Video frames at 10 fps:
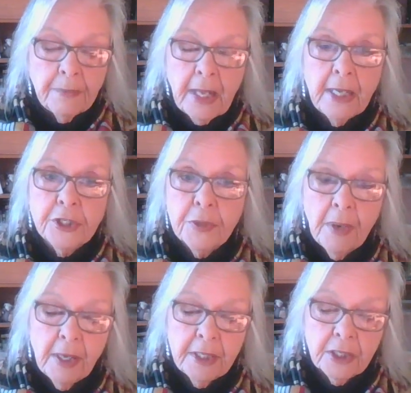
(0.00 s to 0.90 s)

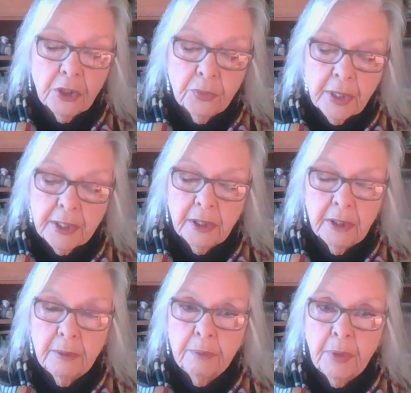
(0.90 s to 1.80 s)
Hegemonic
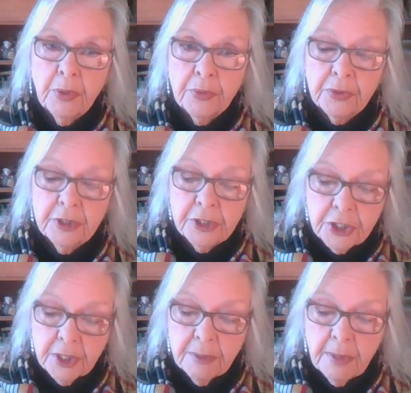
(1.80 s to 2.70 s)
curriculum both
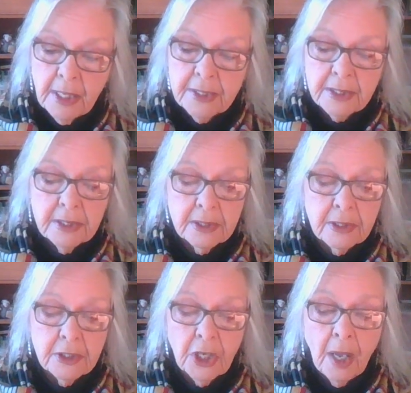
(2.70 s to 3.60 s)
legitimizes
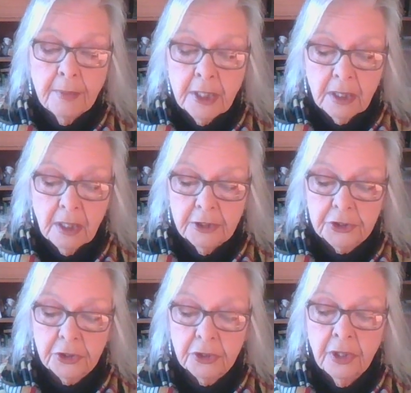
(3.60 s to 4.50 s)
the dominant
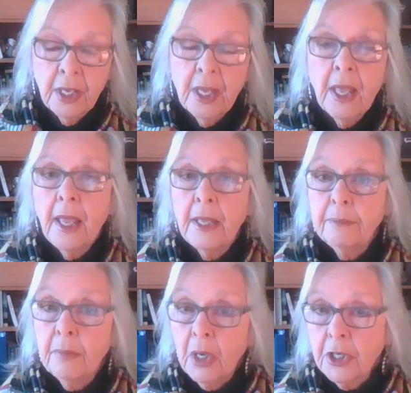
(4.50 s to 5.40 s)
culture and
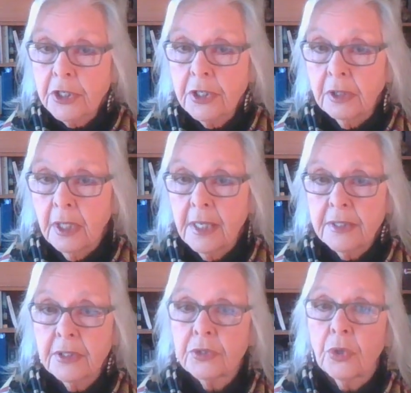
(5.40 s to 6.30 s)

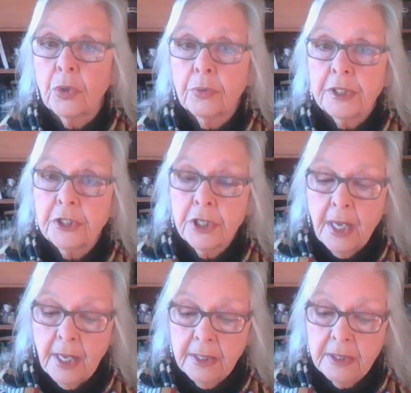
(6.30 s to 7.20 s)
marginalizes or
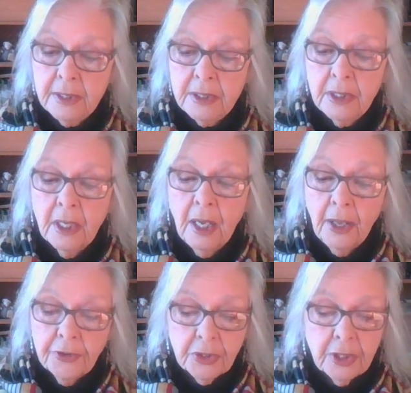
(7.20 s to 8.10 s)
rejects
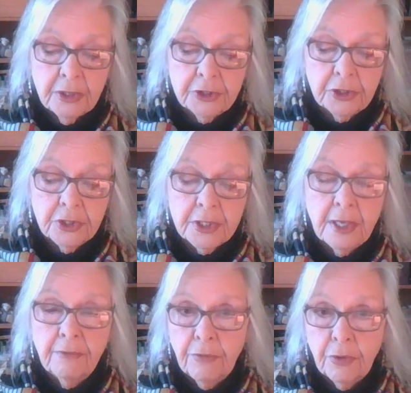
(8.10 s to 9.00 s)
other cultures
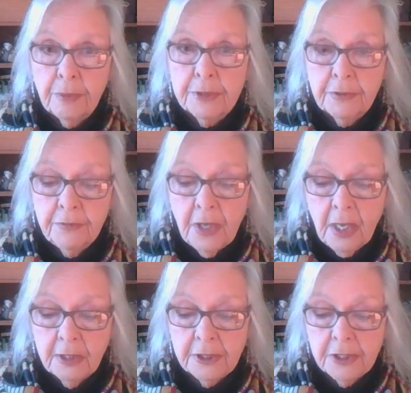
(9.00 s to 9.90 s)
and forms of
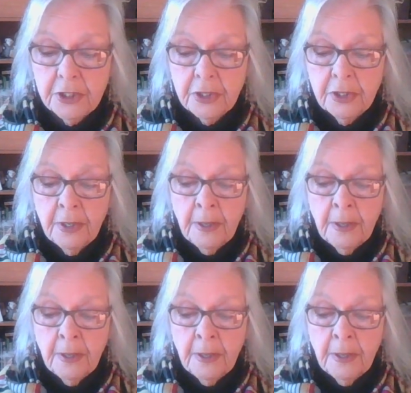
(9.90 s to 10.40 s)
knowledge.